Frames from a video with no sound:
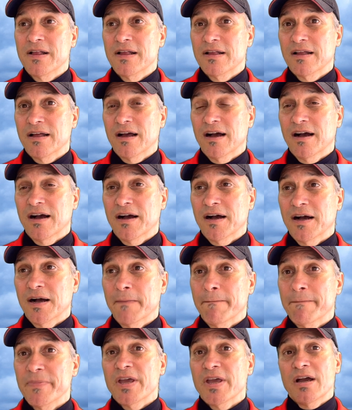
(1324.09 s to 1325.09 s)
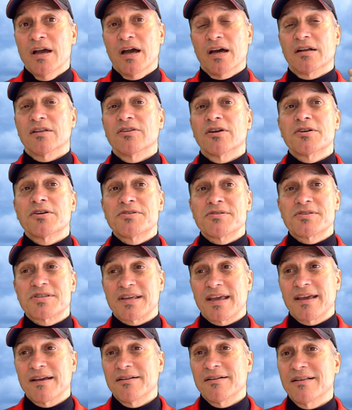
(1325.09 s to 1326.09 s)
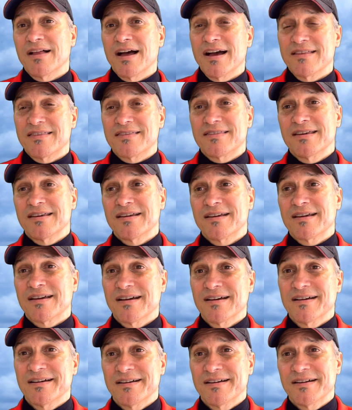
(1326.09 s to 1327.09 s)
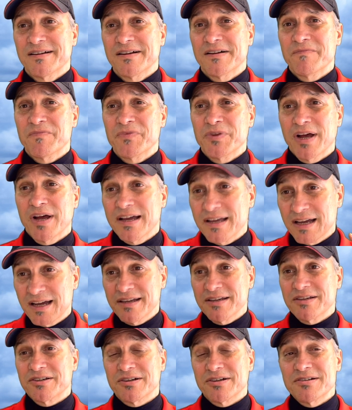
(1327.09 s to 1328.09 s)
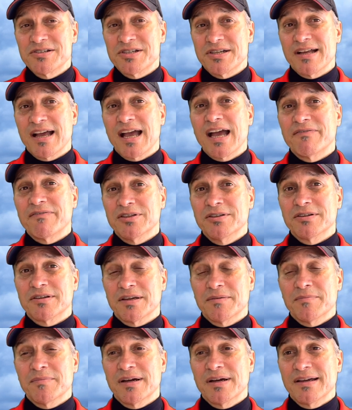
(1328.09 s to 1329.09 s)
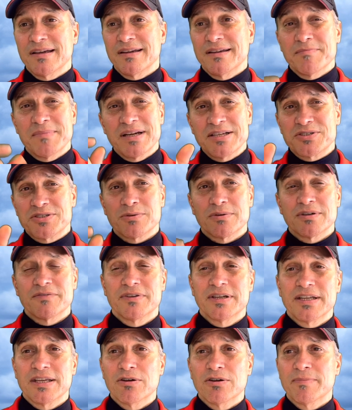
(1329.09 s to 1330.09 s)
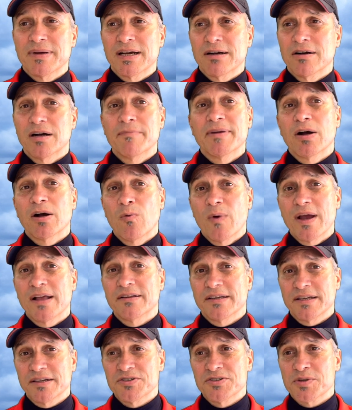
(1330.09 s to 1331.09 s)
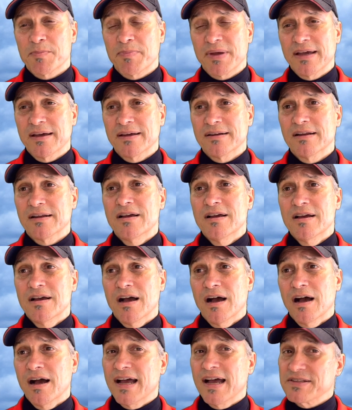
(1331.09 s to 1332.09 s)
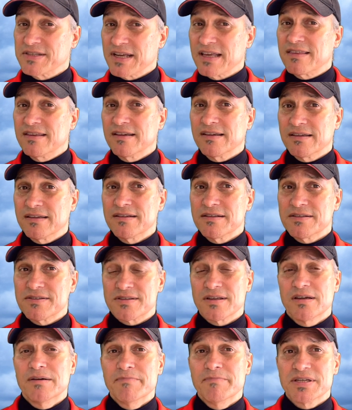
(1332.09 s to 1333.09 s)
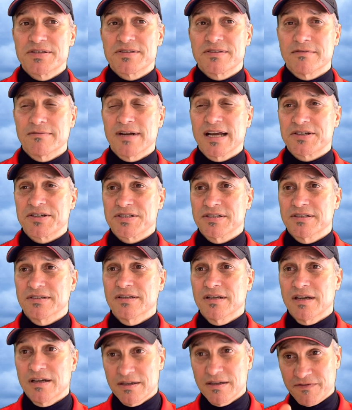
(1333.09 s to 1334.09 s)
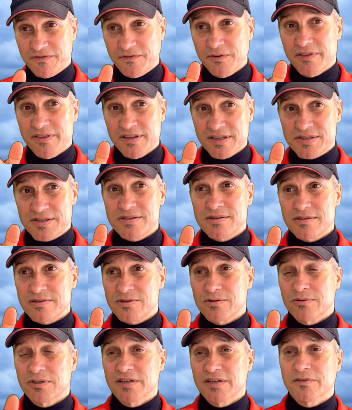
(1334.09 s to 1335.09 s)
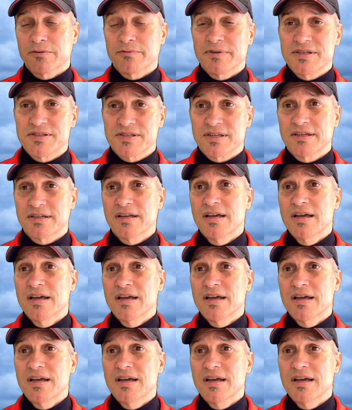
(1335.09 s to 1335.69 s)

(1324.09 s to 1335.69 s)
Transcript: On a larger scale, I think I encourage you to have a look at my short video about whaling in Japan, as I think it is a misdirection for this sort of a reason.